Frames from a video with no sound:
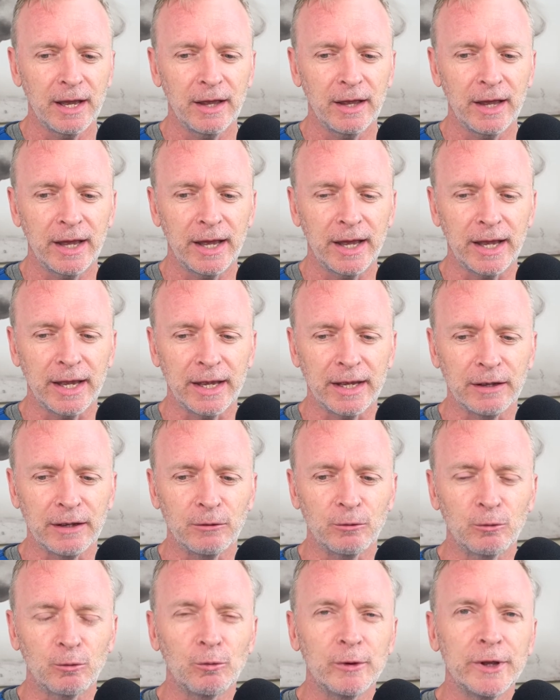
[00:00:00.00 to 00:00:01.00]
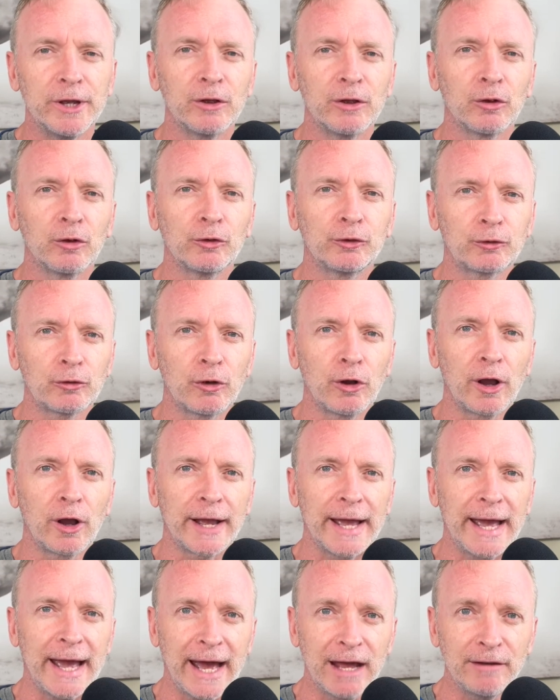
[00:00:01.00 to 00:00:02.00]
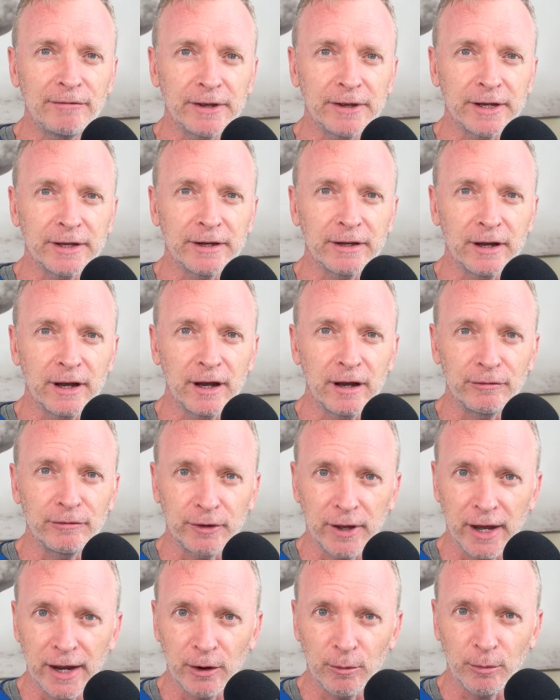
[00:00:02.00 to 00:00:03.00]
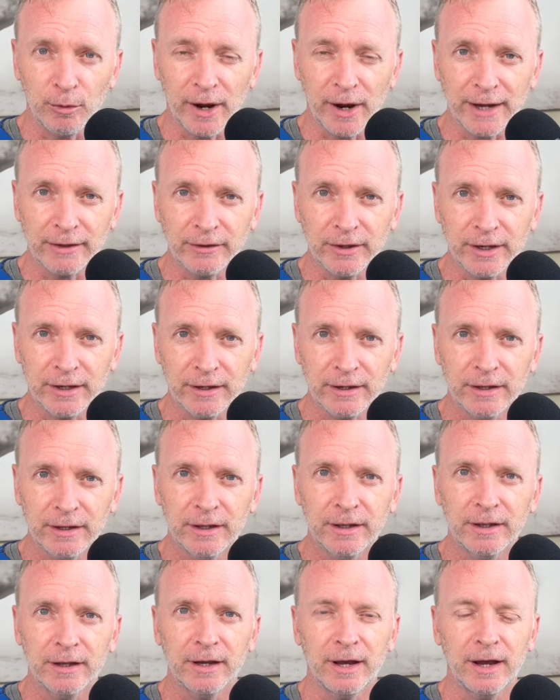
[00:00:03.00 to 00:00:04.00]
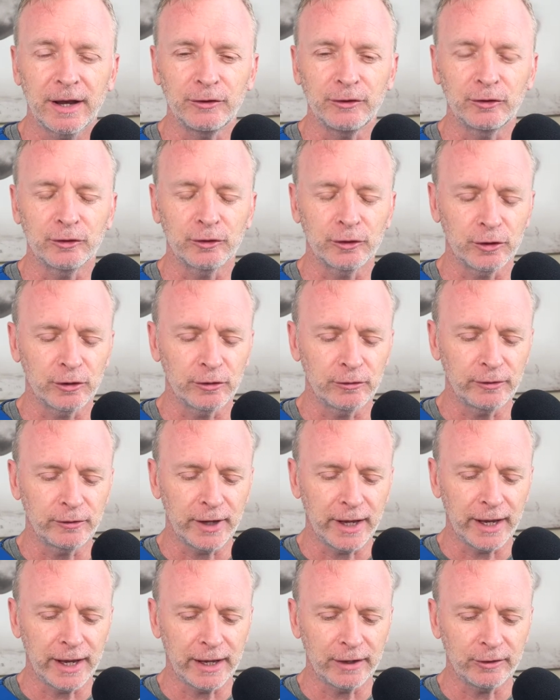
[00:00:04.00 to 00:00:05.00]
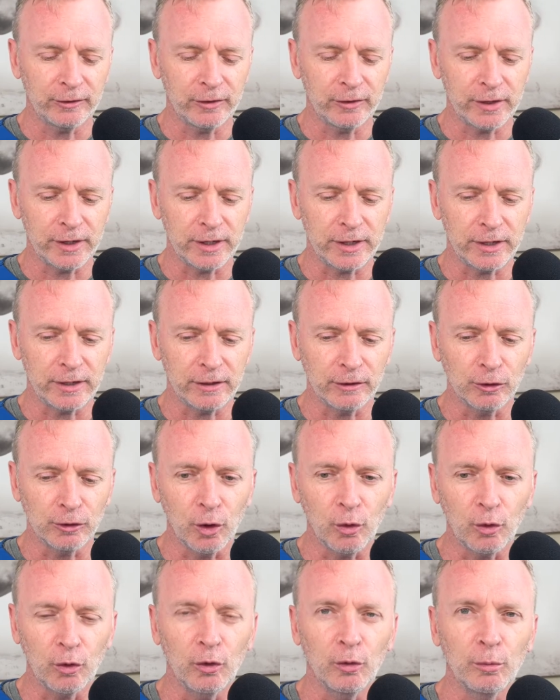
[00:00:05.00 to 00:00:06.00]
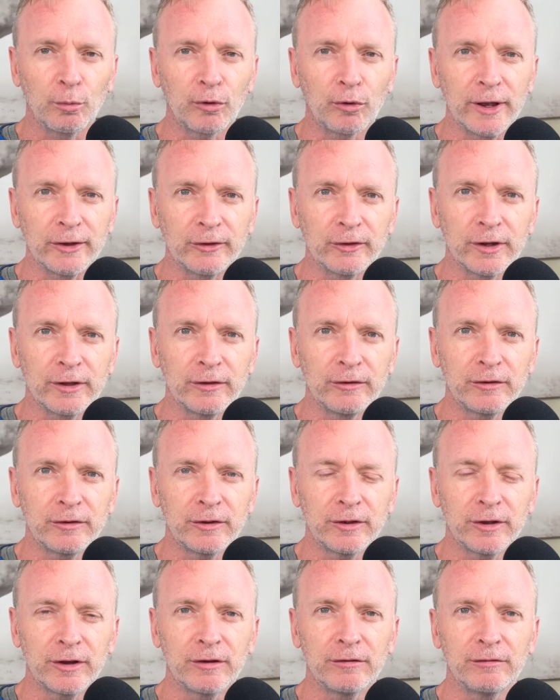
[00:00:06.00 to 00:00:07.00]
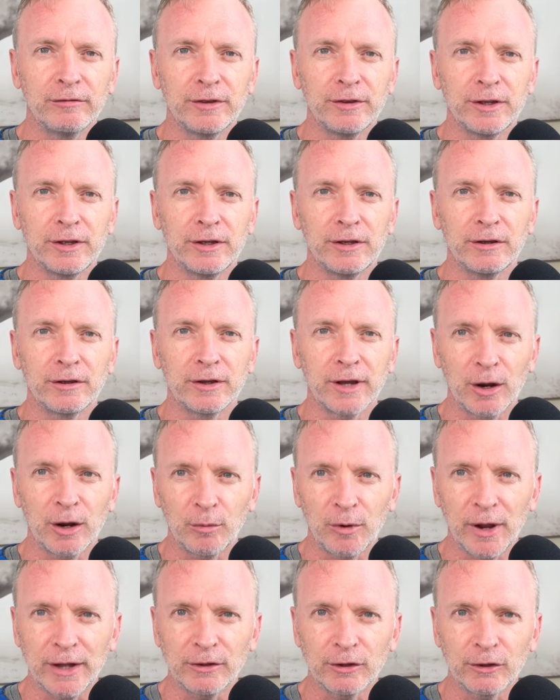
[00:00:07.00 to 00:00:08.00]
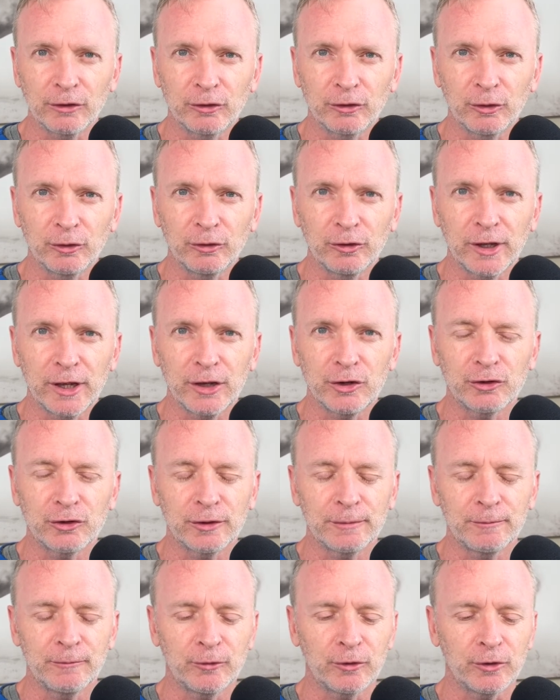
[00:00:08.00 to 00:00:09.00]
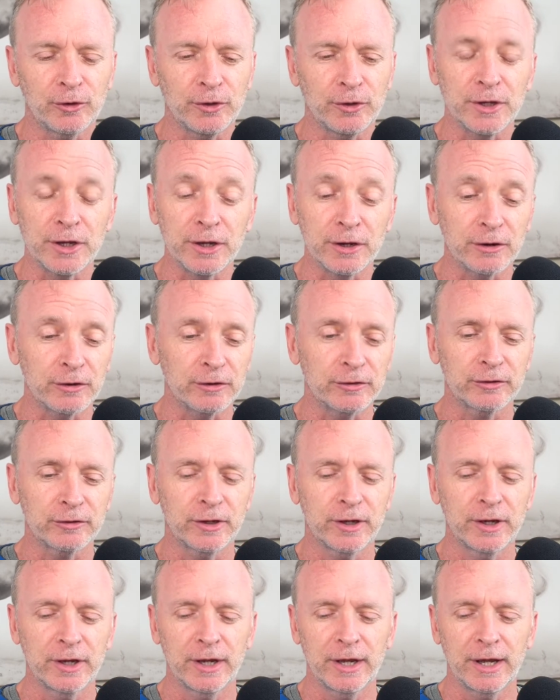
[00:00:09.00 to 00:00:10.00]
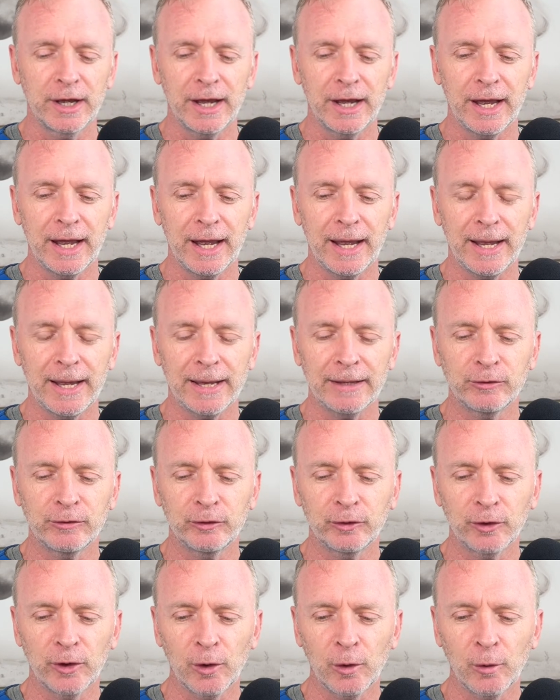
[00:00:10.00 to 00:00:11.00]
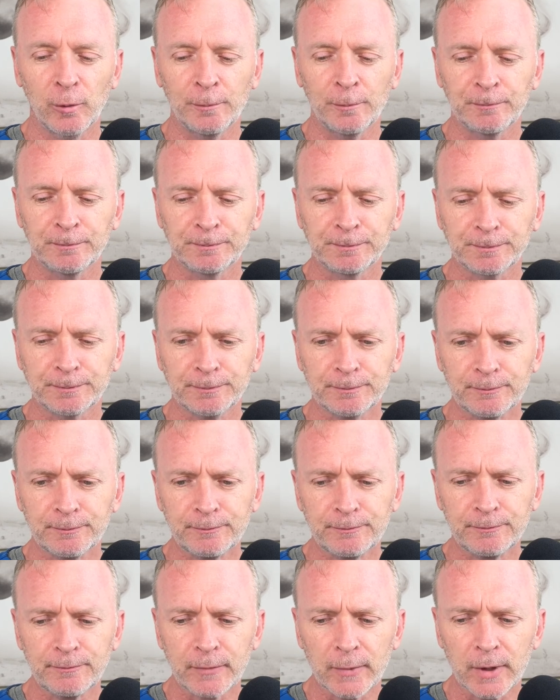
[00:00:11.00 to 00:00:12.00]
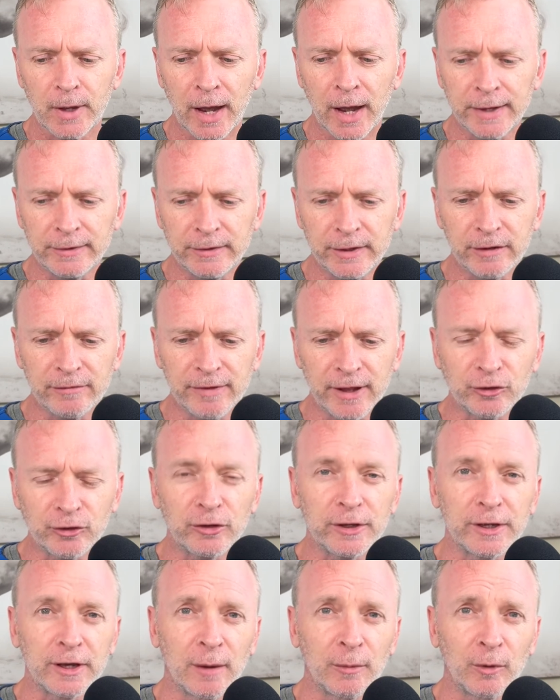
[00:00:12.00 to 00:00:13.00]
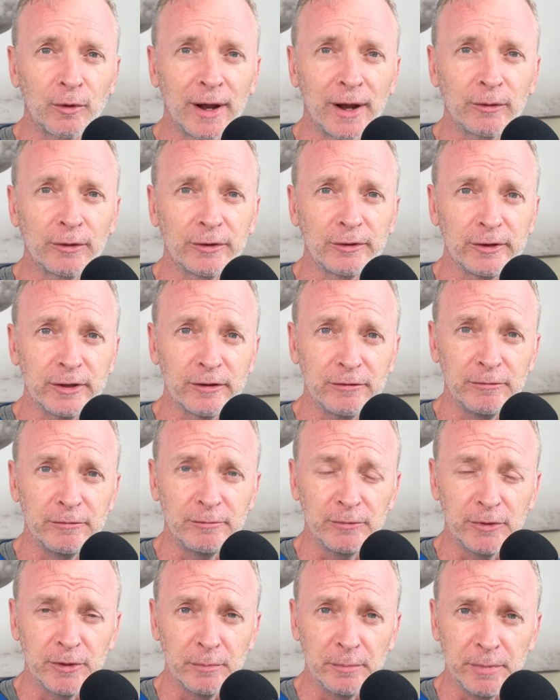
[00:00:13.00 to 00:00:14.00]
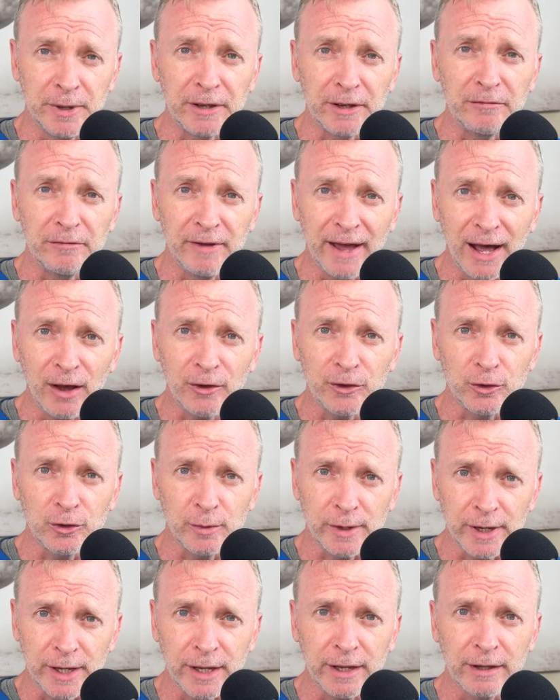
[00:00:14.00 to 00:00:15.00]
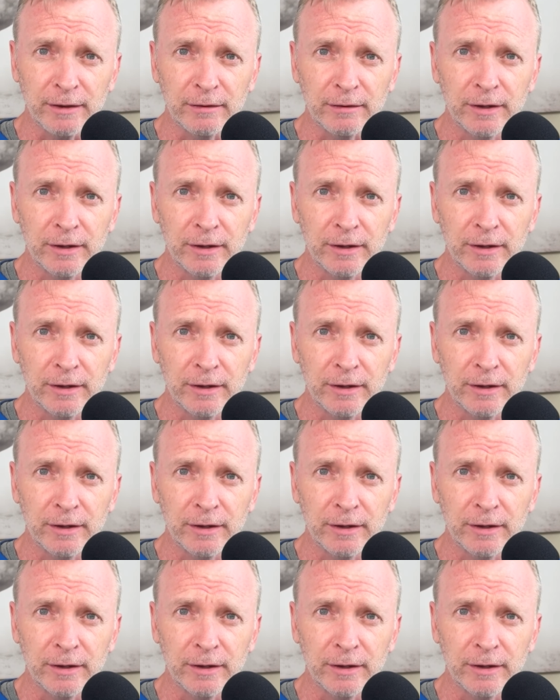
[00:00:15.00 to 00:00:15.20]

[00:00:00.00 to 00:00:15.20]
a real strong advocate of chiropractic. I served as the local president of the Chiropractic Association for years. And so I did eventually come around and see the big value in